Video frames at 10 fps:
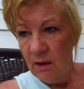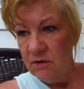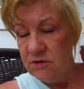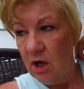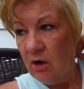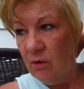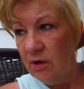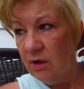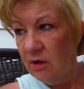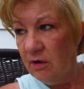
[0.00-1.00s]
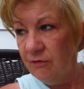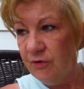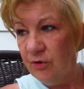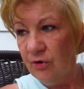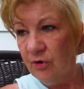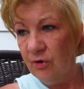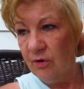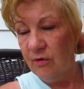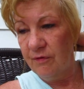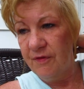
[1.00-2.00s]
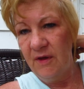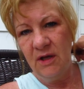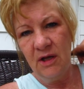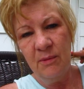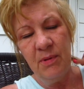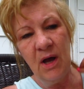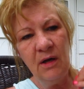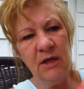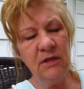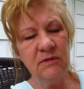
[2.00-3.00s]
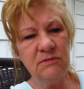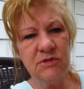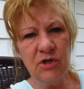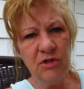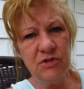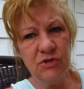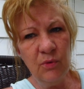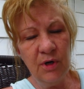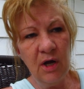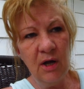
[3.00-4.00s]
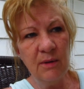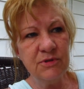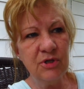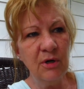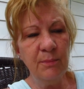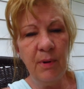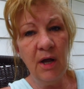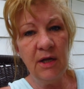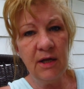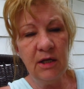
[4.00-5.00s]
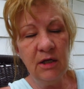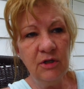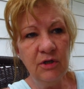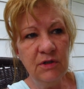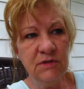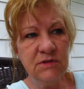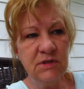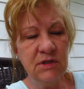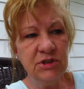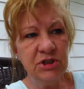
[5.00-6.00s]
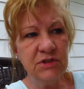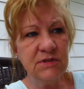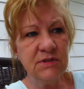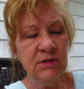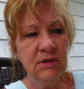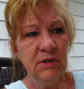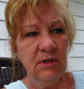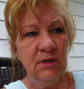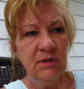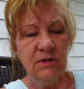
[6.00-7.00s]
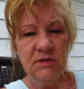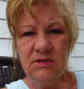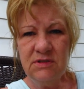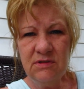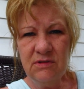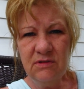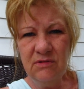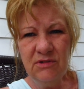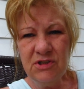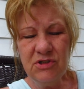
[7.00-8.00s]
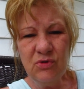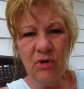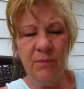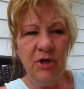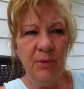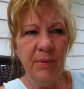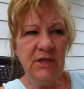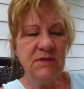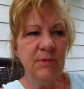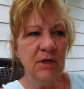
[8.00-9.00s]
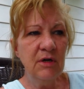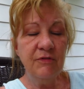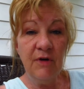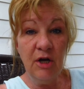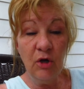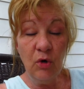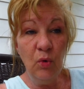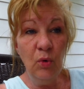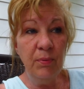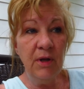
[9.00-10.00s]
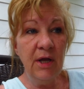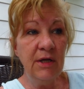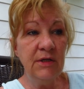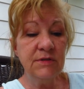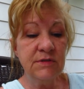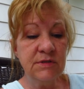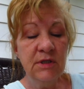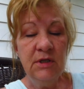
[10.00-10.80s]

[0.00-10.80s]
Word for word: So if you're thinking about it, start storing up, start buying canned goods, and just, just store them in your basement or find a cool place.